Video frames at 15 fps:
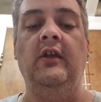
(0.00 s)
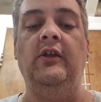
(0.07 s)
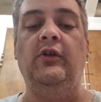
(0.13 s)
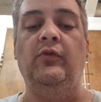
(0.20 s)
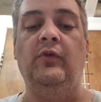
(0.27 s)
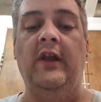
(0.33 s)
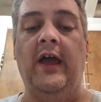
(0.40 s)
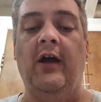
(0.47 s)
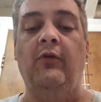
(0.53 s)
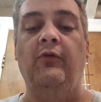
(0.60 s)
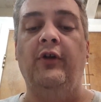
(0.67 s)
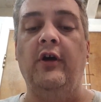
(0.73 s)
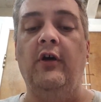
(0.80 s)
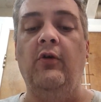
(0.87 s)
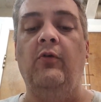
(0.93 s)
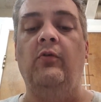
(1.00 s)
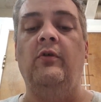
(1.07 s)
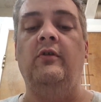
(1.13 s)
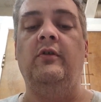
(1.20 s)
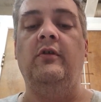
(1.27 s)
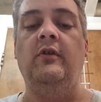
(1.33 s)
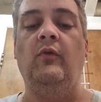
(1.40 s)
You now know
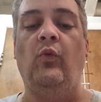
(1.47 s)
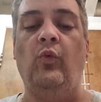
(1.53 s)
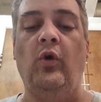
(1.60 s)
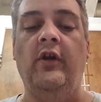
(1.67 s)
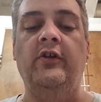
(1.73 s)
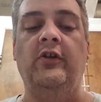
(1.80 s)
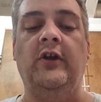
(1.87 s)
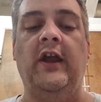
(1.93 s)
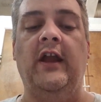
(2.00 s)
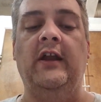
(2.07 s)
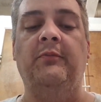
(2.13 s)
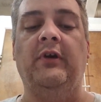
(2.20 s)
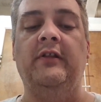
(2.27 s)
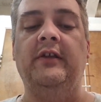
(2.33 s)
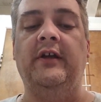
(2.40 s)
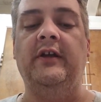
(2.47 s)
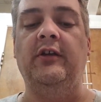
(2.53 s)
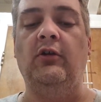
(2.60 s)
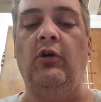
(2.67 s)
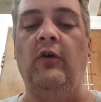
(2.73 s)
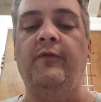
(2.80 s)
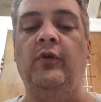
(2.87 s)
what you're gaining by letting
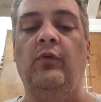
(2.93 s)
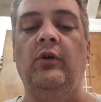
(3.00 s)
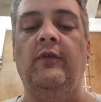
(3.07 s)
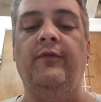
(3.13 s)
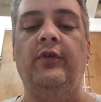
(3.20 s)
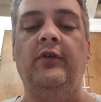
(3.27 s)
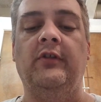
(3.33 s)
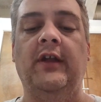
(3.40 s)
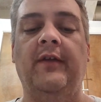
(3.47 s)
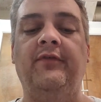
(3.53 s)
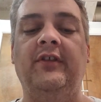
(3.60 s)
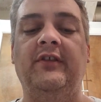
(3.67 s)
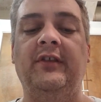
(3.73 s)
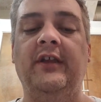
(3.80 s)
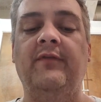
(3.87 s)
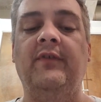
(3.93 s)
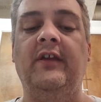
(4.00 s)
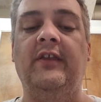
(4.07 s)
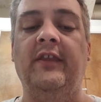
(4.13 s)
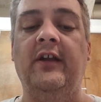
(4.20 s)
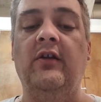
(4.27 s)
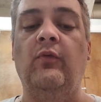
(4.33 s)
go of your will for your life to live in
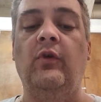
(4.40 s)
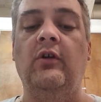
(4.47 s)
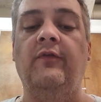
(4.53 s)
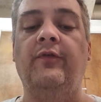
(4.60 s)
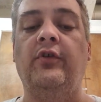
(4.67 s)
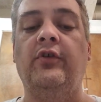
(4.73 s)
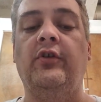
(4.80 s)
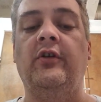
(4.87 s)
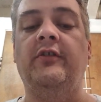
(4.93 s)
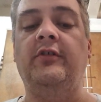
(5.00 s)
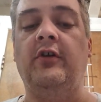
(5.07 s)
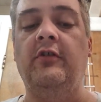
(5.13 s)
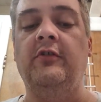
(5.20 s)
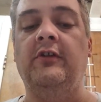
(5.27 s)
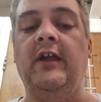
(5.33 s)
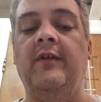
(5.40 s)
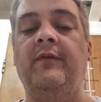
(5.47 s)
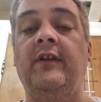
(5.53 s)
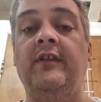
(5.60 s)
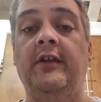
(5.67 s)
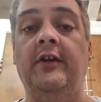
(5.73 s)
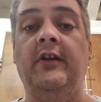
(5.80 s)
their will for your eternal life
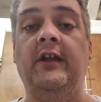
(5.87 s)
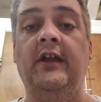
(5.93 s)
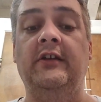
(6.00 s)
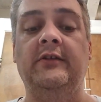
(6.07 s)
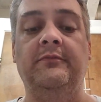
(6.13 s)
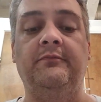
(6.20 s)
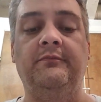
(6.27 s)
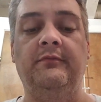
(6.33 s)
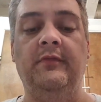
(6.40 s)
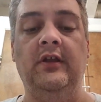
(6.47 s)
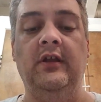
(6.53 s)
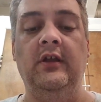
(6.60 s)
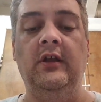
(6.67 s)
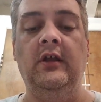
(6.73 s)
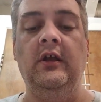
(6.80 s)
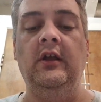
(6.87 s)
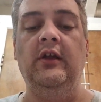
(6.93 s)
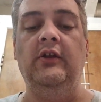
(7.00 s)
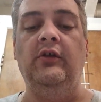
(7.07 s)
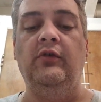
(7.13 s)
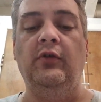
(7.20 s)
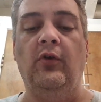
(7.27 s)
in their kingdom.
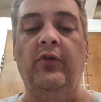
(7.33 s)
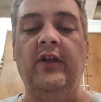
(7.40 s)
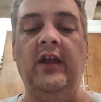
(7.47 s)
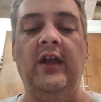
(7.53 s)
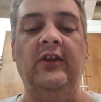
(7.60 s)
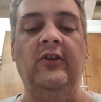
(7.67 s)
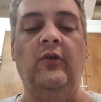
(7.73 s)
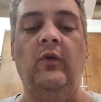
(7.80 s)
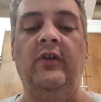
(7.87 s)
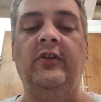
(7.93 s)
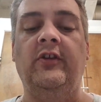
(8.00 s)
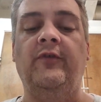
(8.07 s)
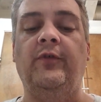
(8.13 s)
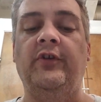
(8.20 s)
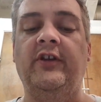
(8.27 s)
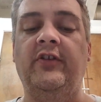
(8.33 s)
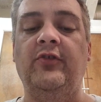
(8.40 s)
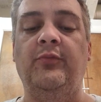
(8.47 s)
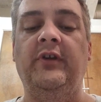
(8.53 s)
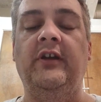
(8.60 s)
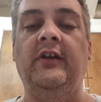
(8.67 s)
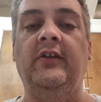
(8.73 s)
You know the consequences for
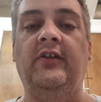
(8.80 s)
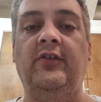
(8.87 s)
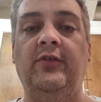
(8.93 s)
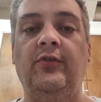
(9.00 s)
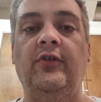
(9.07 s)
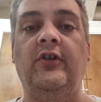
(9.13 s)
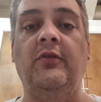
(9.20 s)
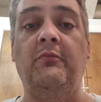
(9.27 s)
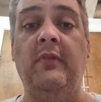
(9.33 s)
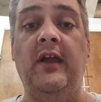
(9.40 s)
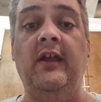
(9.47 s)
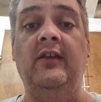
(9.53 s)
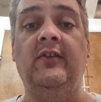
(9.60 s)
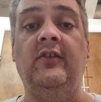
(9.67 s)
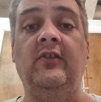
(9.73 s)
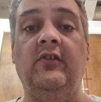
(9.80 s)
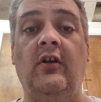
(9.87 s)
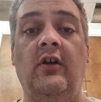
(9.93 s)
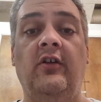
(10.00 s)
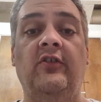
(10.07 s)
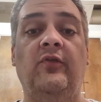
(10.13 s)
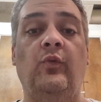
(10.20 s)
disobedience to their commands,
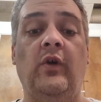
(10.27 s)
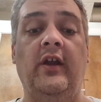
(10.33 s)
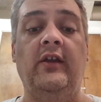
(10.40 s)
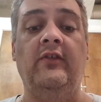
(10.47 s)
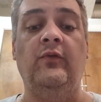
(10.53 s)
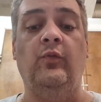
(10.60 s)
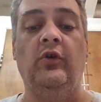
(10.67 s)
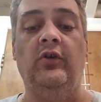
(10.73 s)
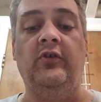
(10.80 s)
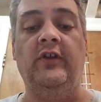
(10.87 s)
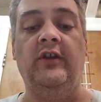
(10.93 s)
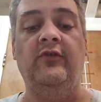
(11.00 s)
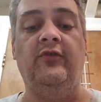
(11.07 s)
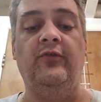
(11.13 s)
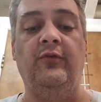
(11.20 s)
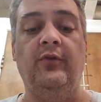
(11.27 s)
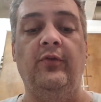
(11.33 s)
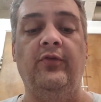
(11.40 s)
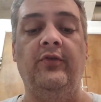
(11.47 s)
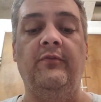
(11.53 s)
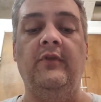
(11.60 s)
laws, ways, words, and truth.